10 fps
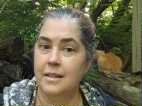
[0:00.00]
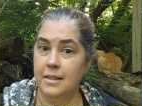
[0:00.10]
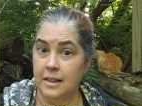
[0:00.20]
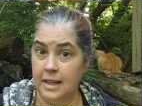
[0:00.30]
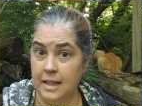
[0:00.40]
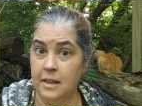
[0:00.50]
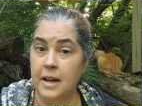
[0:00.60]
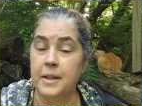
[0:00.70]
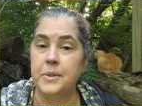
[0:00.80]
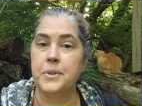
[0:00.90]
the ley
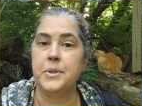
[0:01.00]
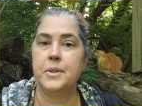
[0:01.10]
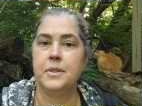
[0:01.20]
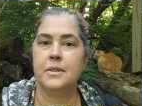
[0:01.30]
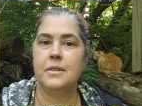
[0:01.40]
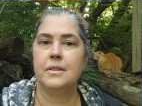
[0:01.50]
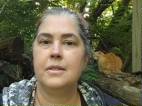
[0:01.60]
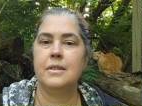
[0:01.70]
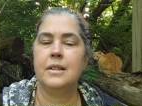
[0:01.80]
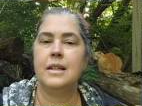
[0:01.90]
lines,
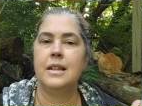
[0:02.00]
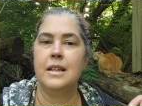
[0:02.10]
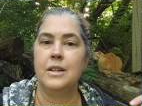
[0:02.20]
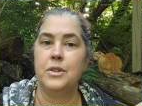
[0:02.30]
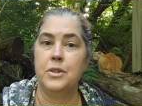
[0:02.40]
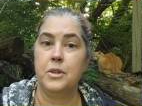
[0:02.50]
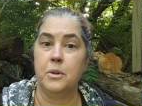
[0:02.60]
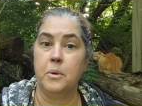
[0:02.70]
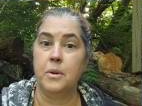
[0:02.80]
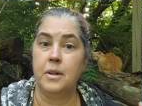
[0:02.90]

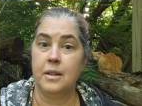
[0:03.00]
into